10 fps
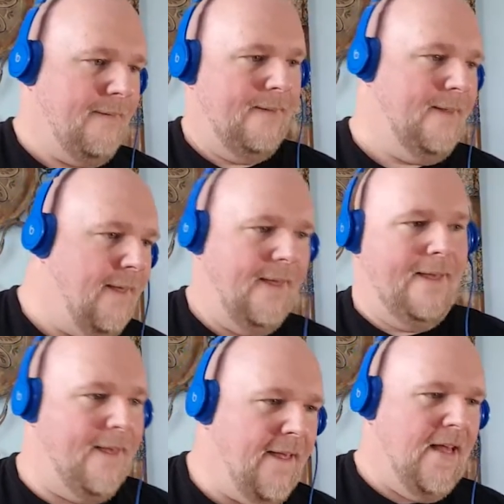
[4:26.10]
nummy.
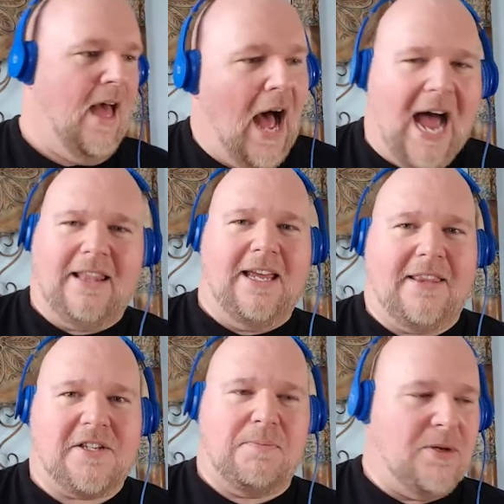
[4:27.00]
I like
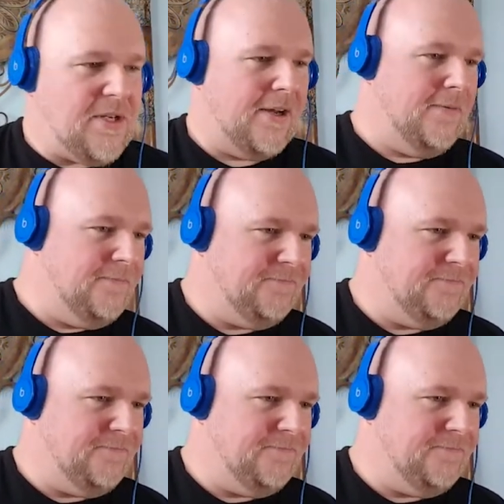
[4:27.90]
this music.